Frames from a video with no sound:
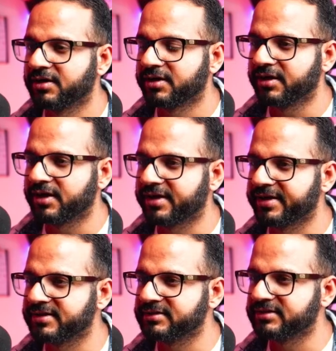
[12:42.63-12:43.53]
I
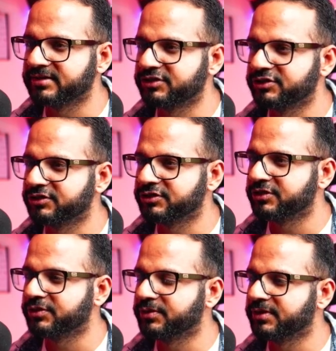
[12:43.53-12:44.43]
guess this should
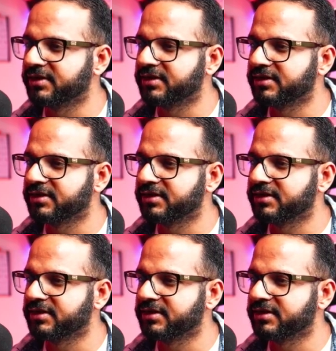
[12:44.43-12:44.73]
do it.